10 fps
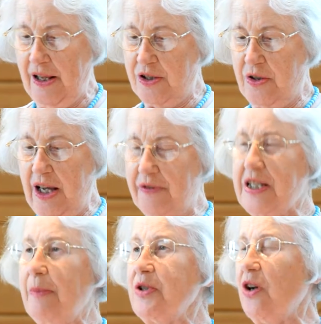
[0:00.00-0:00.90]
So I have
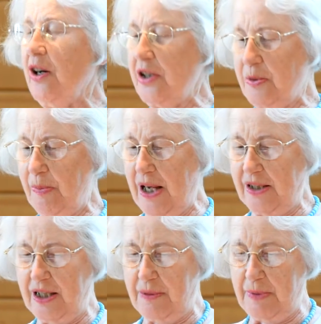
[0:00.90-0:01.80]
some Scottish
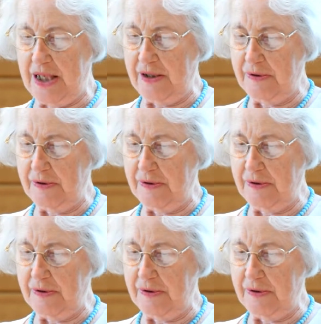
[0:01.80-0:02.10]
blood in me.